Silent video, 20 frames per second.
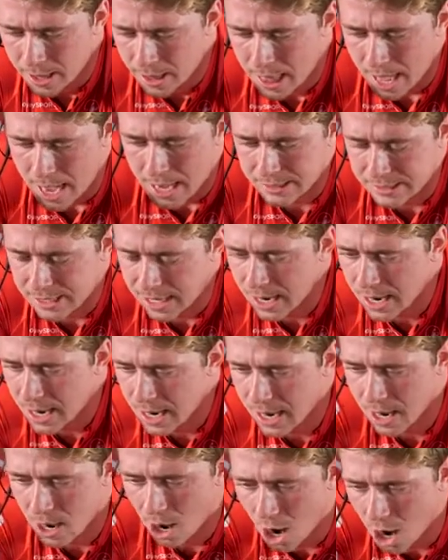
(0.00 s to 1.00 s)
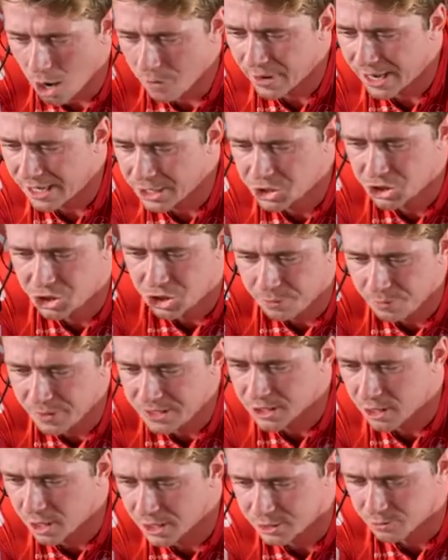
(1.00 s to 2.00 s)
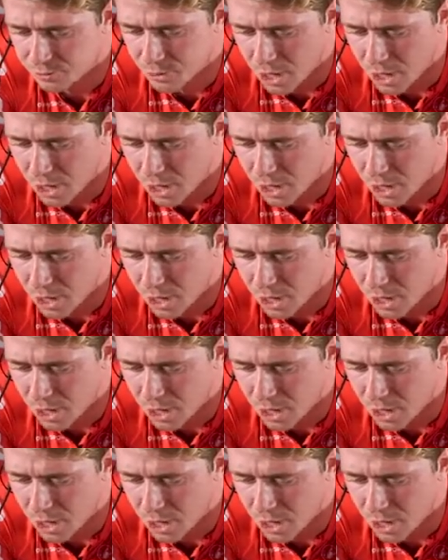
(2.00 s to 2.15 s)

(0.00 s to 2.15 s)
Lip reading: That heart rate should be starting to